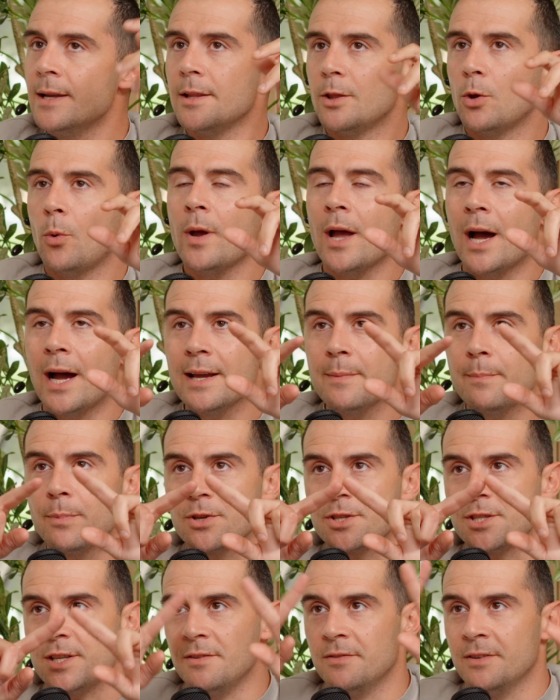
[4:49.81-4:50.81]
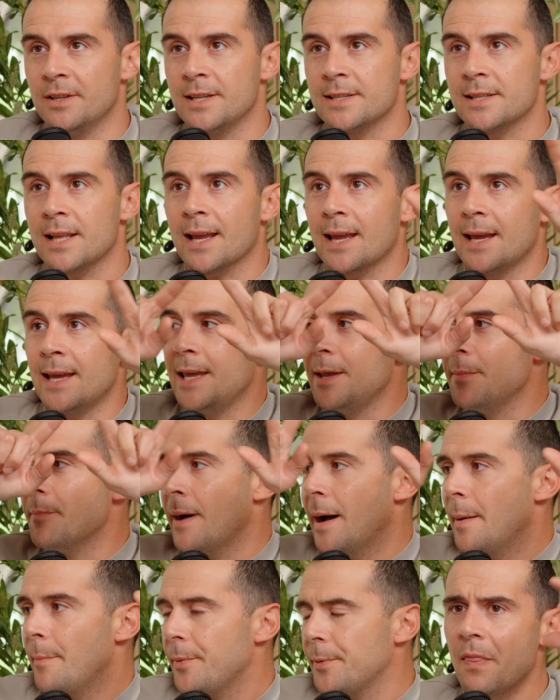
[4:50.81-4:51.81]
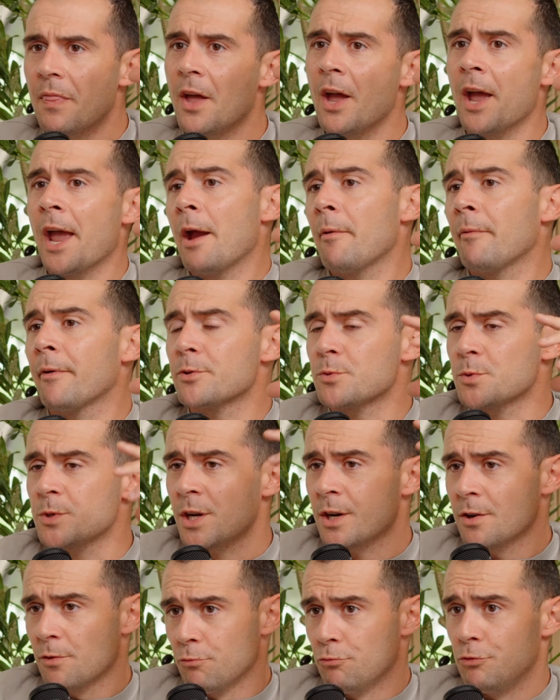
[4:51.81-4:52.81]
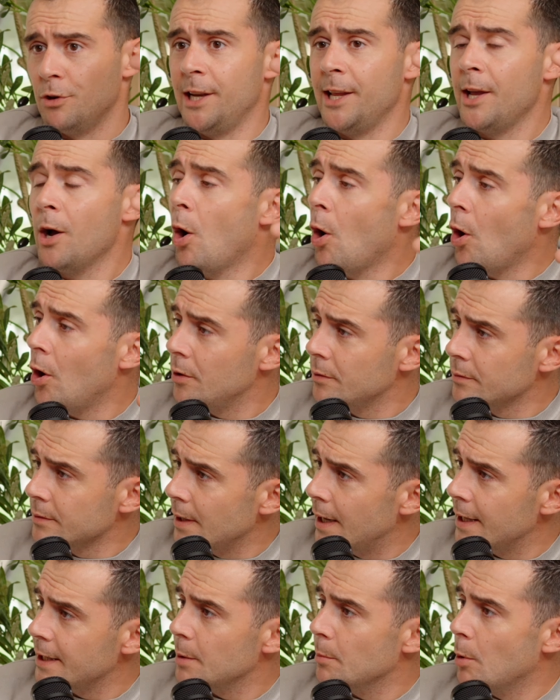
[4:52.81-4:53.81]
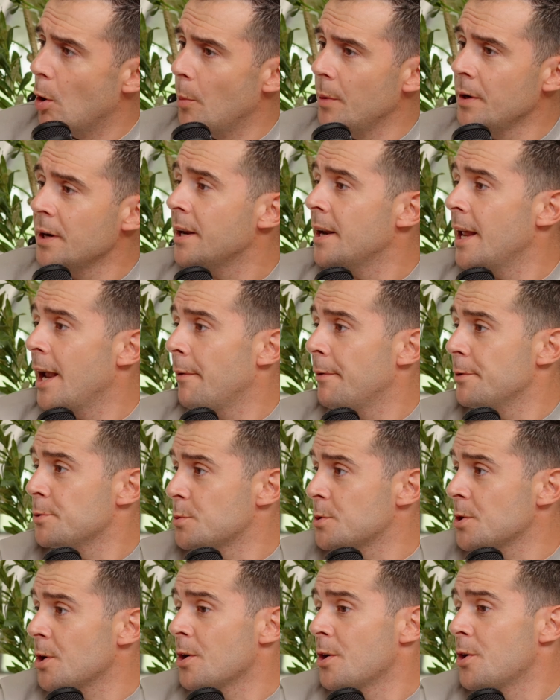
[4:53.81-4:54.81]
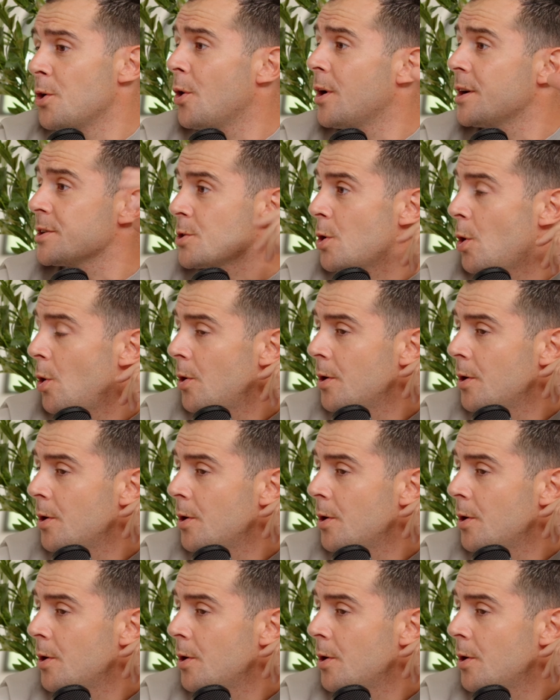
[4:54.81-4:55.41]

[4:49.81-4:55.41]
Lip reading: The way I perceive it is like a heat map. There are areas which are really hot at the moment, and areas which are not as hot.